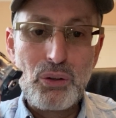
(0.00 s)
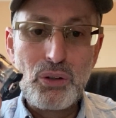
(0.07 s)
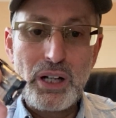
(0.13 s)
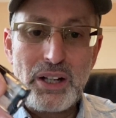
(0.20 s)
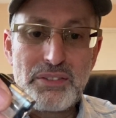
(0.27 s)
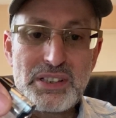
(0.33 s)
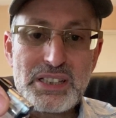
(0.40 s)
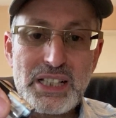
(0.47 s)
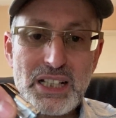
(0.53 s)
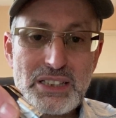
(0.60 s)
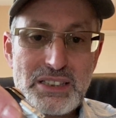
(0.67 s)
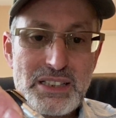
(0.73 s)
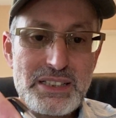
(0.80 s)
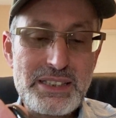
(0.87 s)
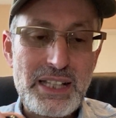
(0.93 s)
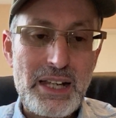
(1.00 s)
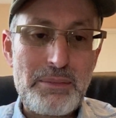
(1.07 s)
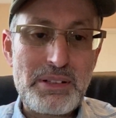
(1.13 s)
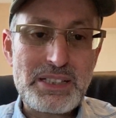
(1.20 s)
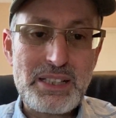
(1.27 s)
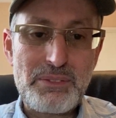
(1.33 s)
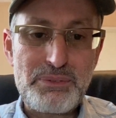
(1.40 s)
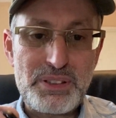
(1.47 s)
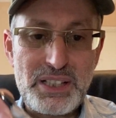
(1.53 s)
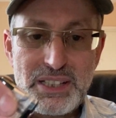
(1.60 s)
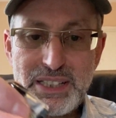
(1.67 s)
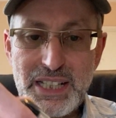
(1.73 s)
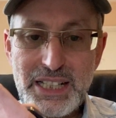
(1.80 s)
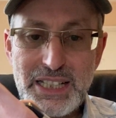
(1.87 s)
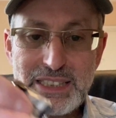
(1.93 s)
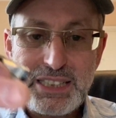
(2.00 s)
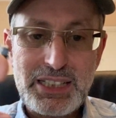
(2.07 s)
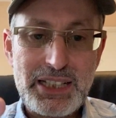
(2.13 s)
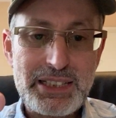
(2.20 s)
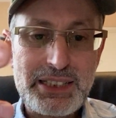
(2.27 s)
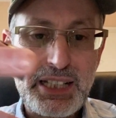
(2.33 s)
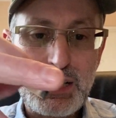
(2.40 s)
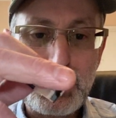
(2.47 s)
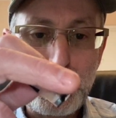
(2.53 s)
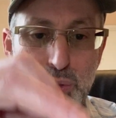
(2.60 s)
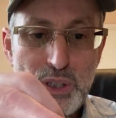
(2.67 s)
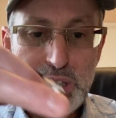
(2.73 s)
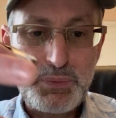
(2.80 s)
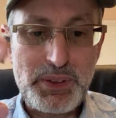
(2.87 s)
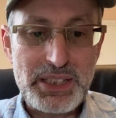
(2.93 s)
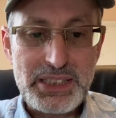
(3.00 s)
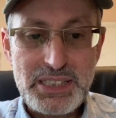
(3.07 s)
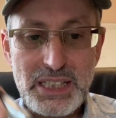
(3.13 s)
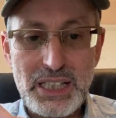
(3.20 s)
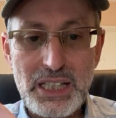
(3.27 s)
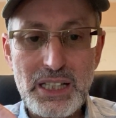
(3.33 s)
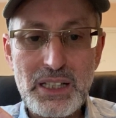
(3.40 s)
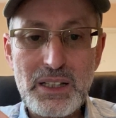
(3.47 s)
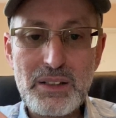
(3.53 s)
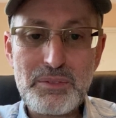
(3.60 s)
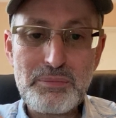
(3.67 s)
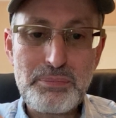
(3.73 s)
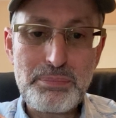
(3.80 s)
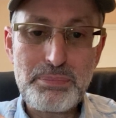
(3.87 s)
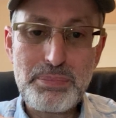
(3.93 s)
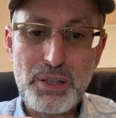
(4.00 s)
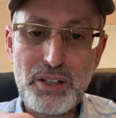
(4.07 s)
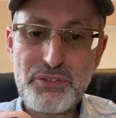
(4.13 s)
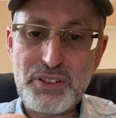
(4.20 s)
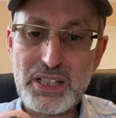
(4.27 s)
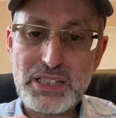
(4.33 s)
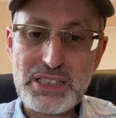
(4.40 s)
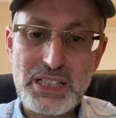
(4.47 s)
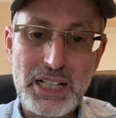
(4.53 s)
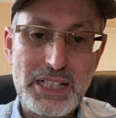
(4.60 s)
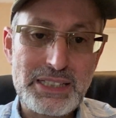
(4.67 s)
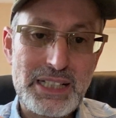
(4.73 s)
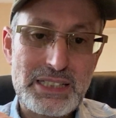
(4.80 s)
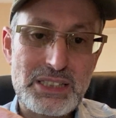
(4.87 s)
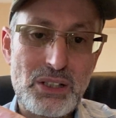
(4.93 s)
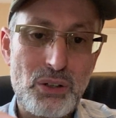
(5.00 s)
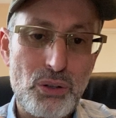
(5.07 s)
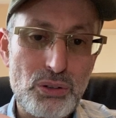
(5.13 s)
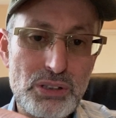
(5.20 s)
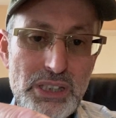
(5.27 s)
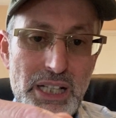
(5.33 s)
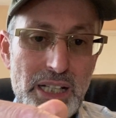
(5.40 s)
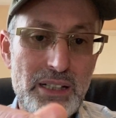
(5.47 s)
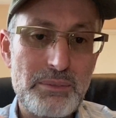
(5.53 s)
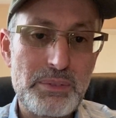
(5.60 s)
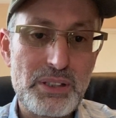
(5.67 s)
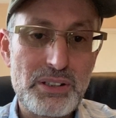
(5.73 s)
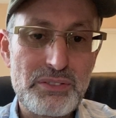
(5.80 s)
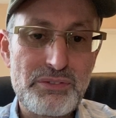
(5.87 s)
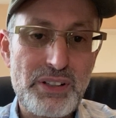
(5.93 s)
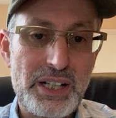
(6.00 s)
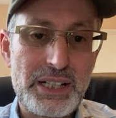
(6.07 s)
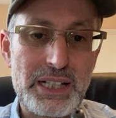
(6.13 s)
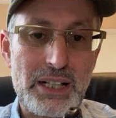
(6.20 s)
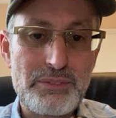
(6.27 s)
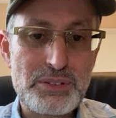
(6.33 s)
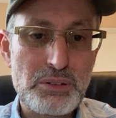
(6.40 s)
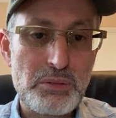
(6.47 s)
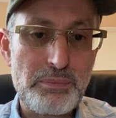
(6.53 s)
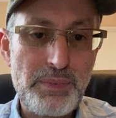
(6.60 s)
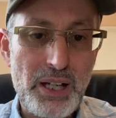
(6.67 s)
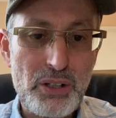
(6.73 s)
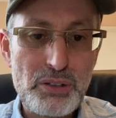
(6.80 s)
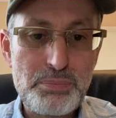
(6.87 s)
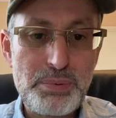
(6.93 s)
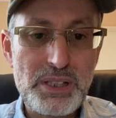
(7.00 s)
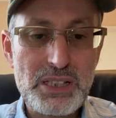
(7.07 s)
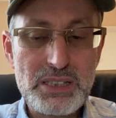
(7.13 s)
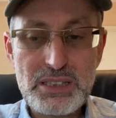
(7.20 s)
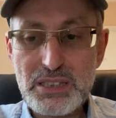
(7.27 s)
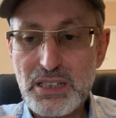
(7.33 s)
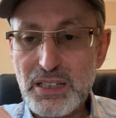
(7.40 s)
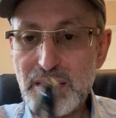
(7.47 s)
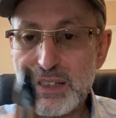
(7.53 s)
Everything else the same except for the thickness, as I said. USB-C, perfect size as the old Caliburn, very comfortable mouthpiece.